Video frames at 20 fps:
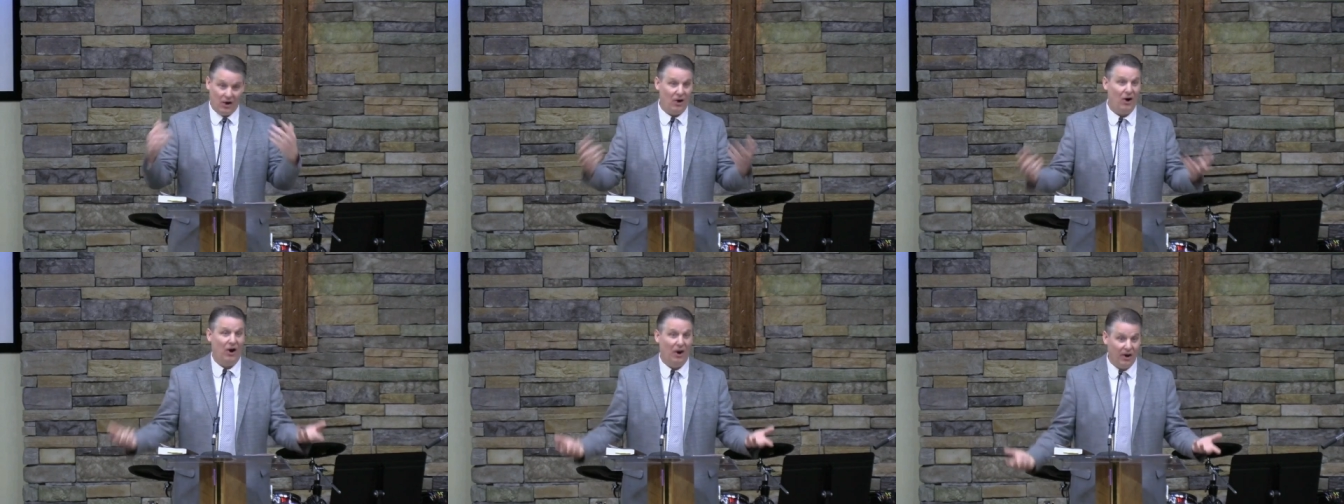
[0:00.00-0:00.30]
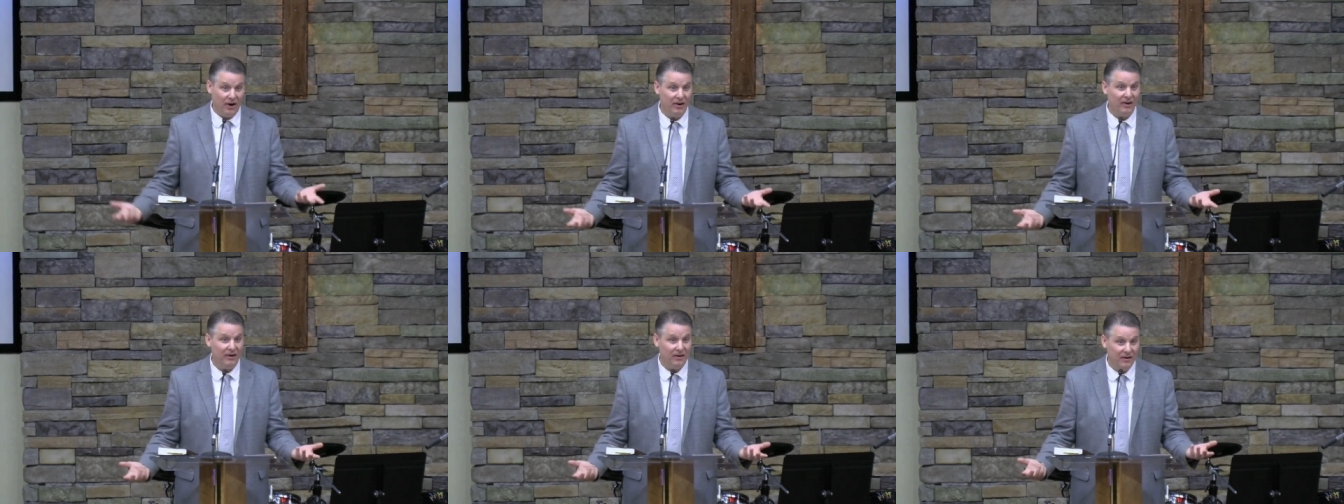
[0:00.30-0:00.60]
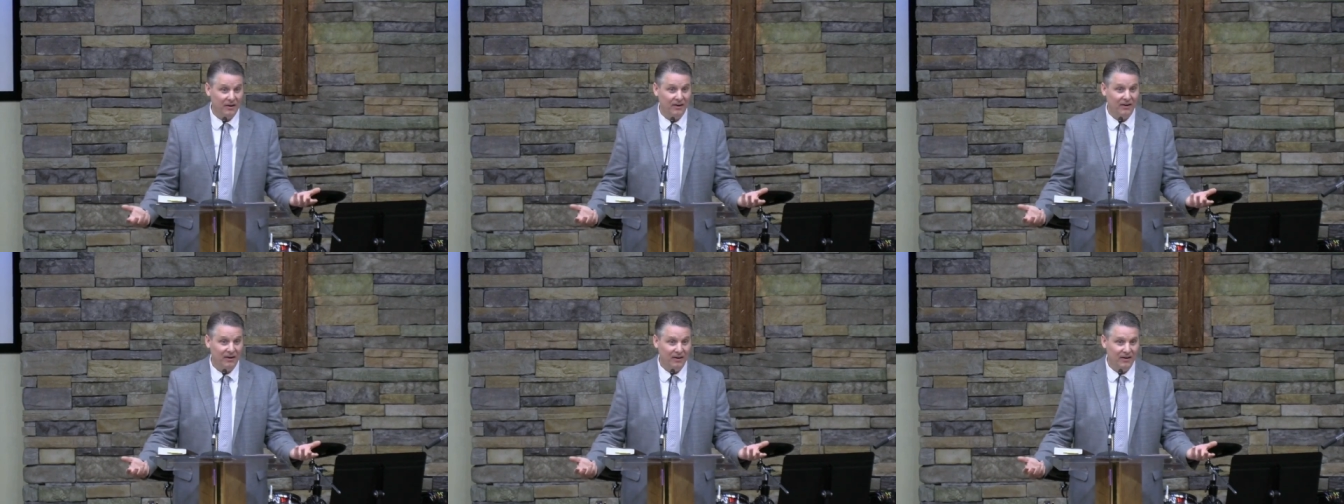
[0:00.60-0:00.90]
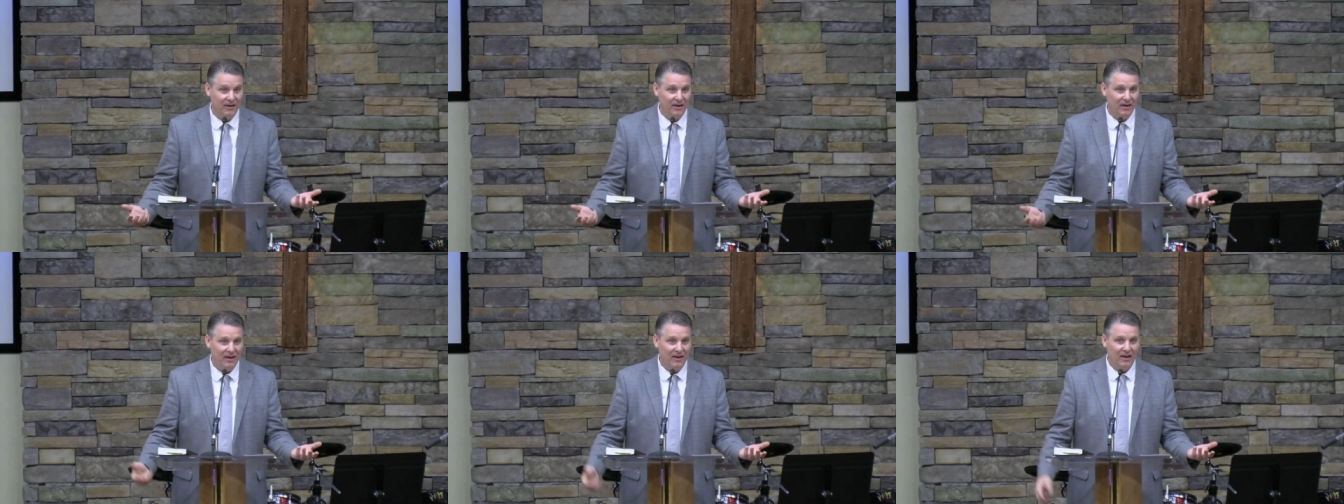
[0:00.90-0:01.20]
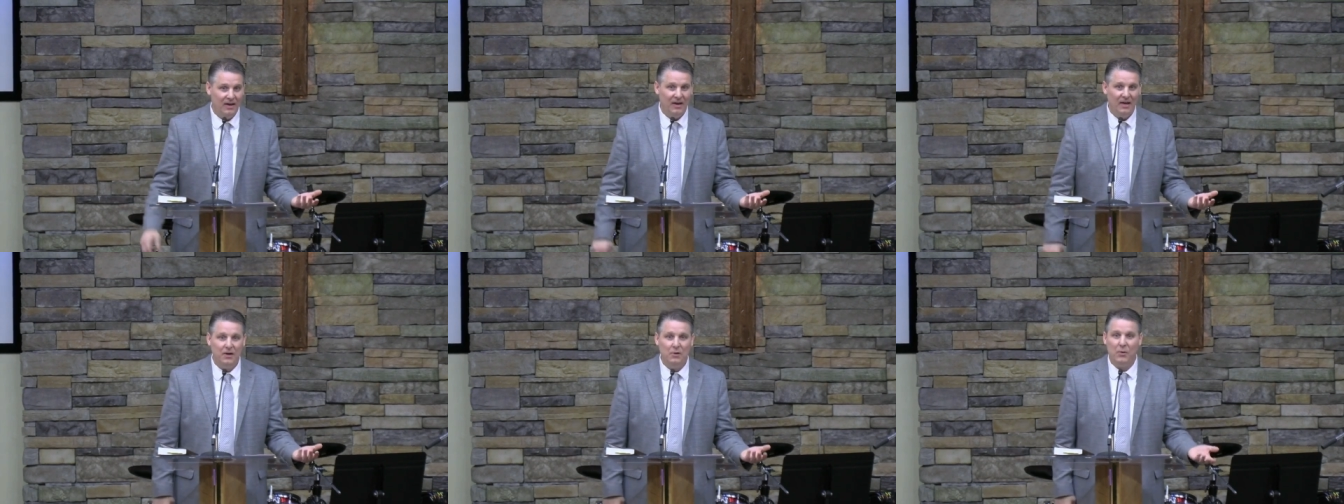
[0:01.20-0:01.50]
heart.
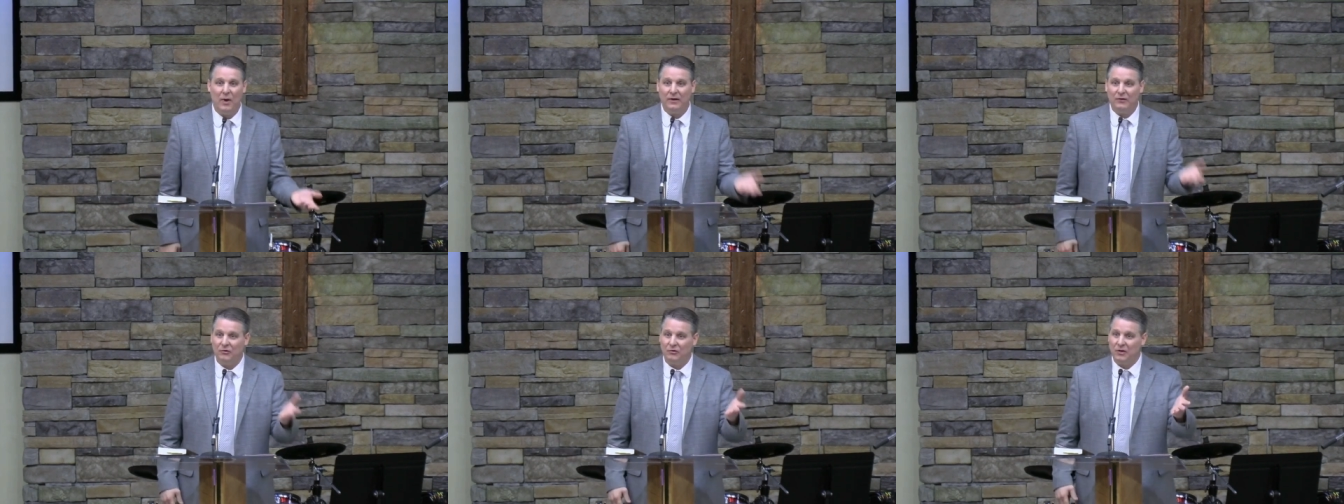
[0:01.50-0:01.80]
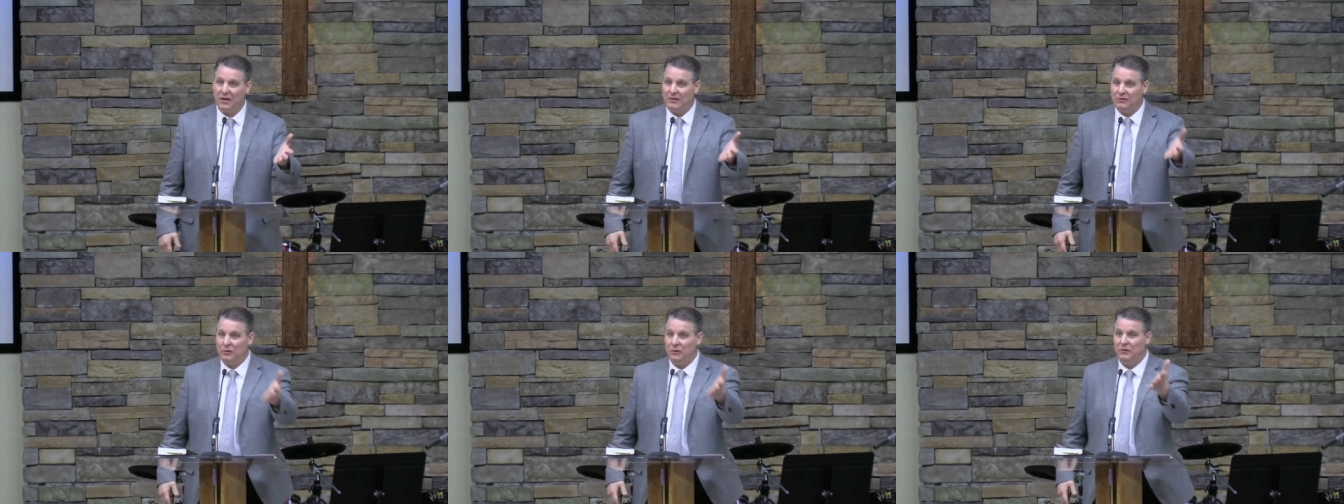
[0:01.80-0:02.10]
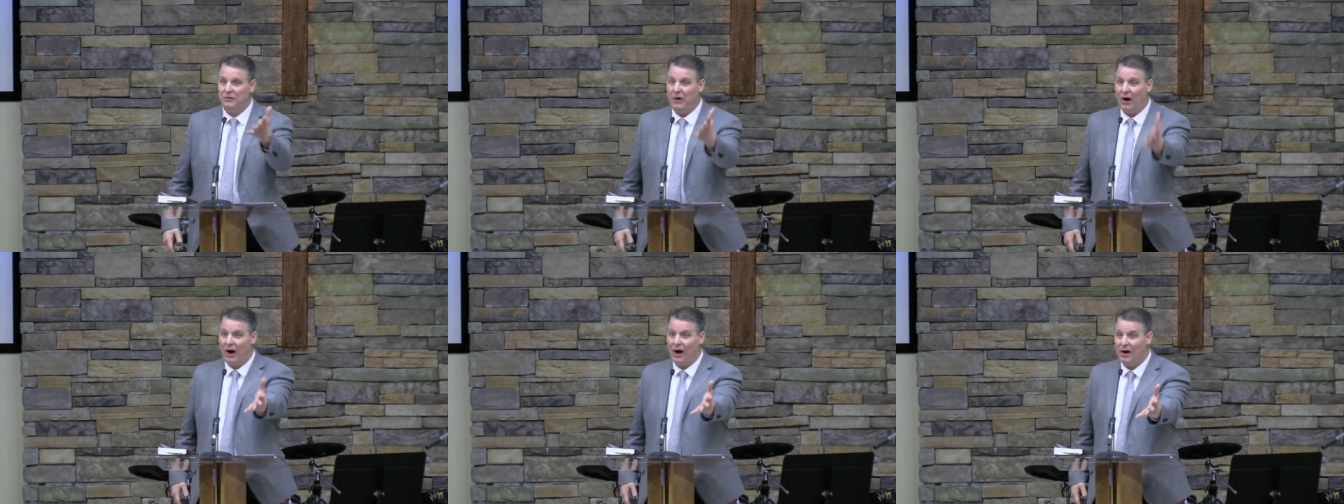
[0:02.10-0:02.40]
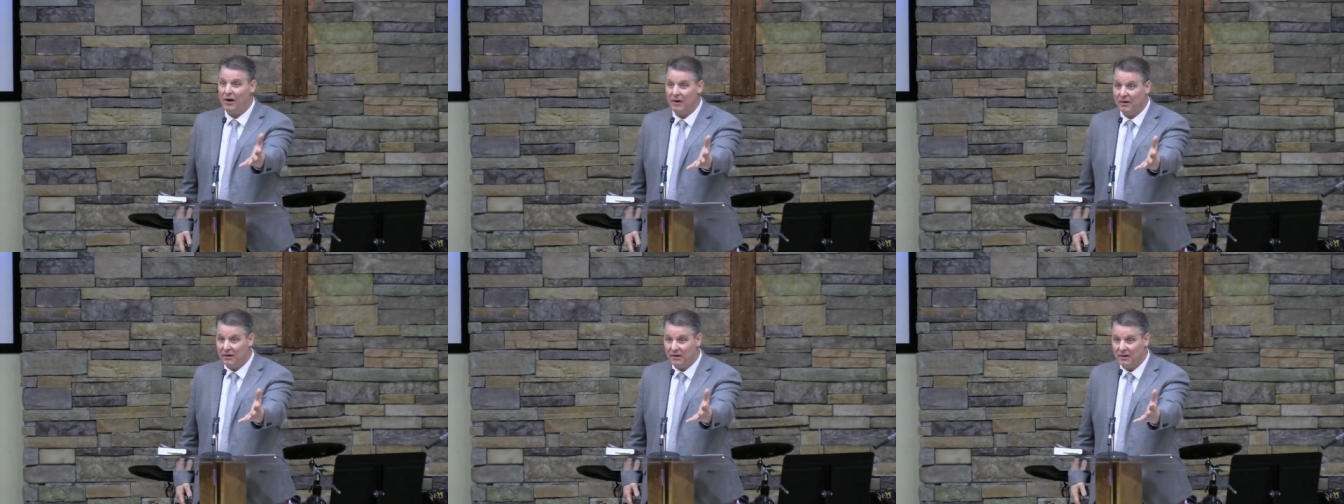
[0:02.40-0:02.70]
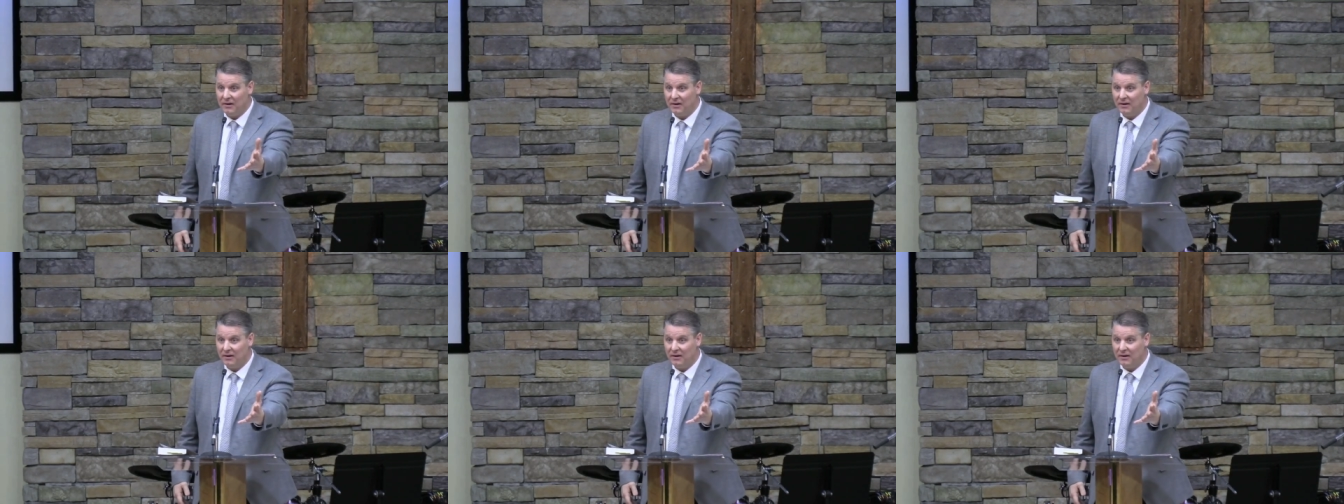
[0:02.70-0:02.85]
He went straight to his heart.